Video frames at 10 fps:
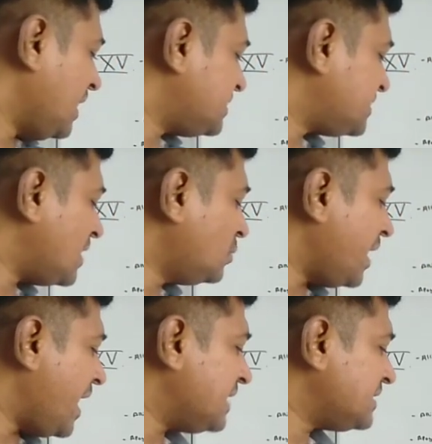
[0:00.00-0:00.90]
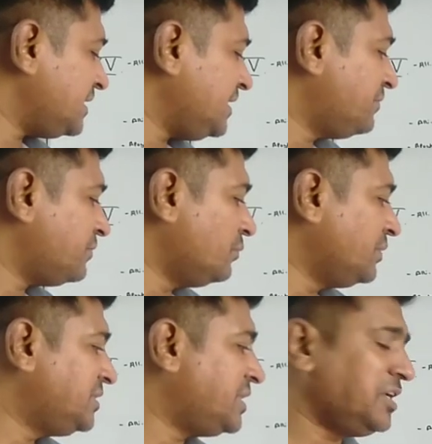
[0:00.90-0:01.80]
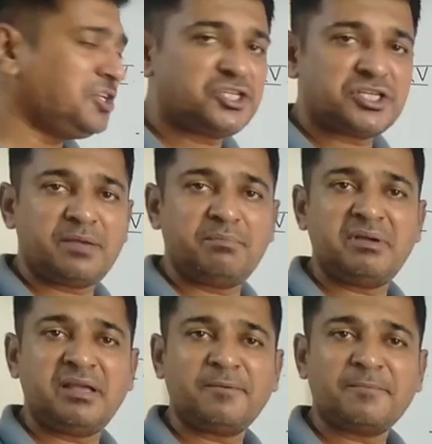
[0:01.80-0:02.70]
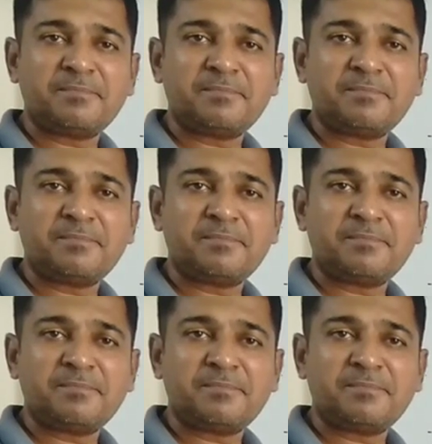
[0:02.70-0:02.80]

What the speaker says: A sound as if with the Inchcape bell.